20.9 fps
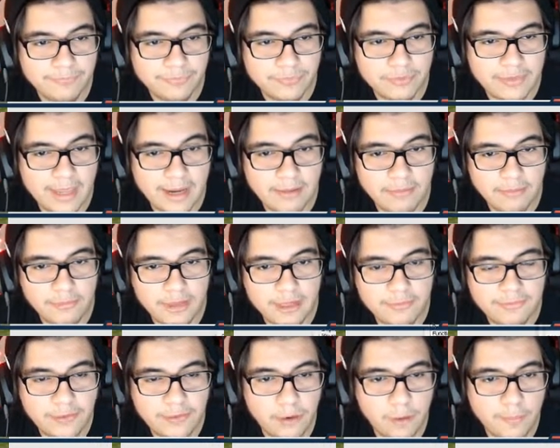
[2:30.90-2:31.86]
That way,
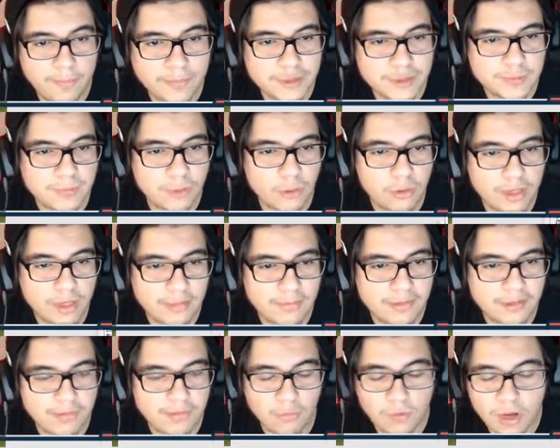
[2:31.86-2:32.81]
whenever you open this program
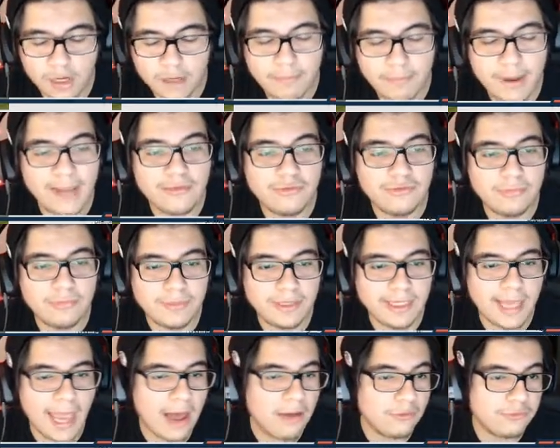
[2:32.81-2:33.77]
and you want to bind
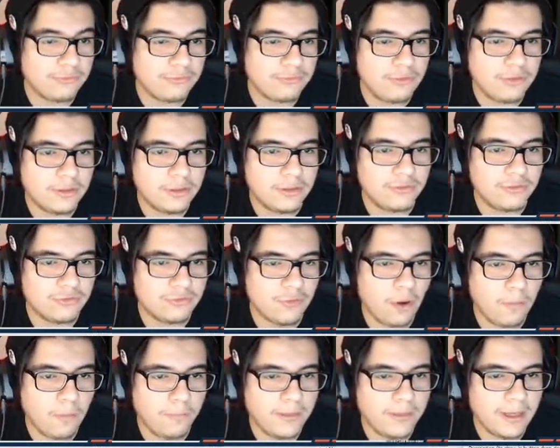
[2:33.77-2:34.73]
something else, you can just
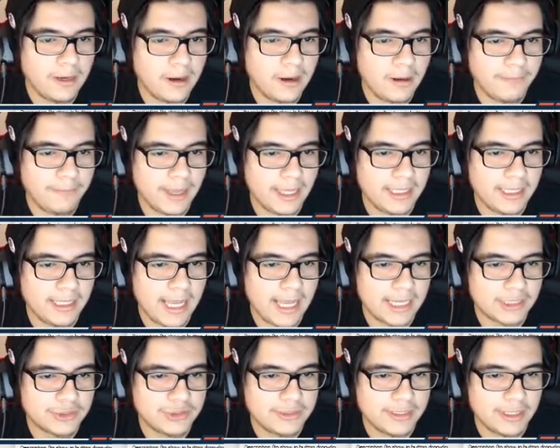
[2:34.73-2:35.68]
open it up and it
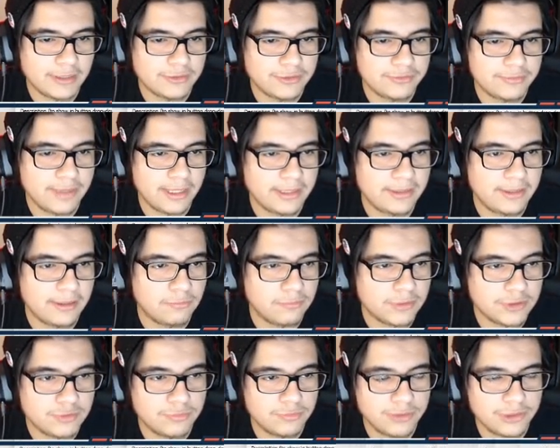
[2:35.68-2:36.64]
actually tells you right there
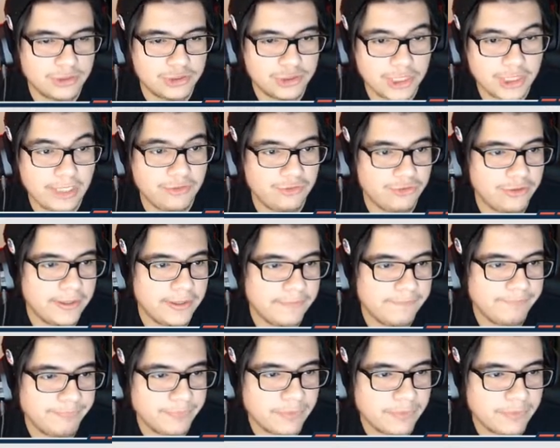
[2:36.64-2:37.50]
which one you're changing.